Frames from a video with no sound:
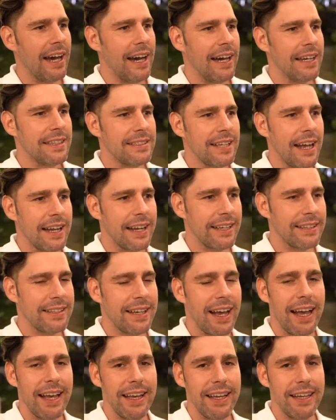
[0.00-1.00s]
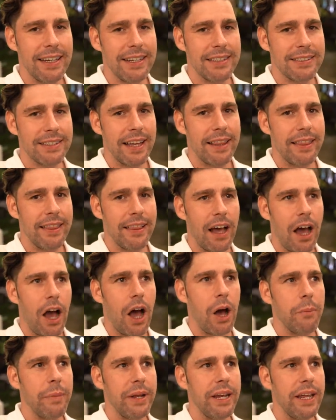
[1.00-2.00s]
Uh, Tagaytay is and
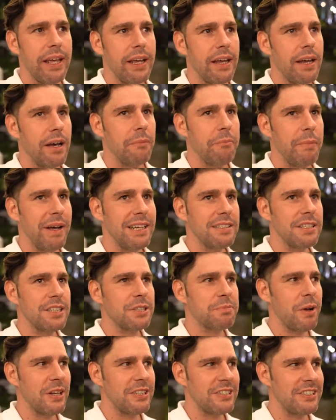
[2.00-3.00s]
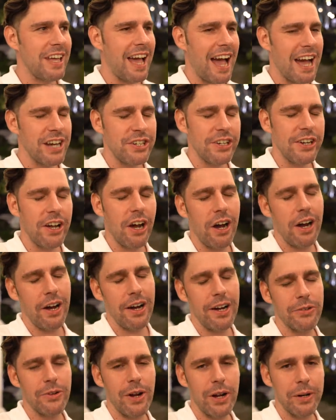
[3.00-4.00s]
how many amazing spots there actually are
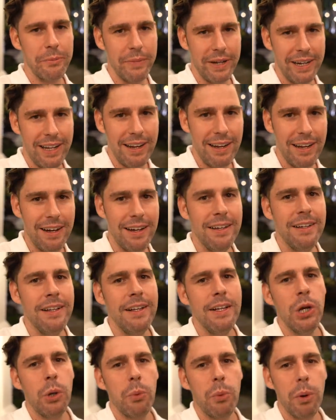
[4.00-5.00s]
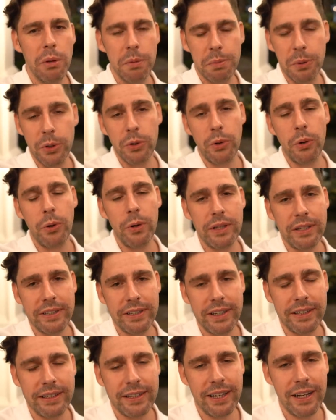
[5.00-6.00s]
around Manila. We will put all the
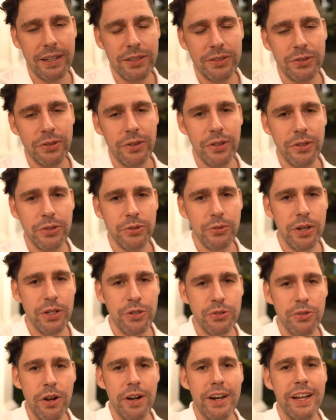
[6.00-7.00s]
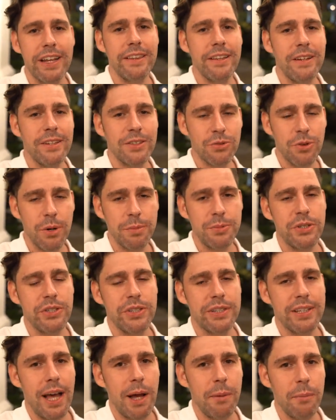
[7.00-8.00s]
details to this restaurant in the description
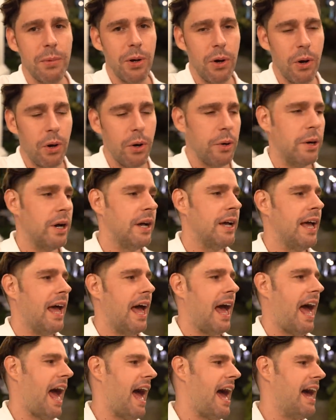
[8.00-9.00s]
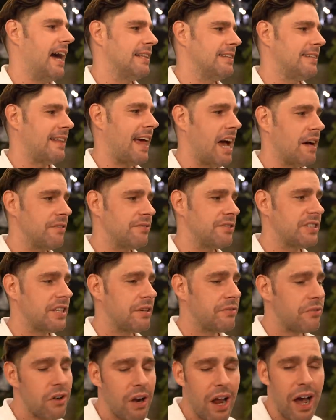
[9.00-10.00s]
down below, and they have
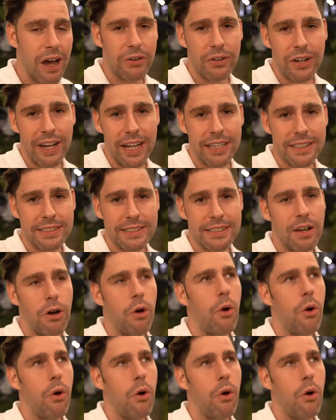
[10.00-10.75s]
several outlets,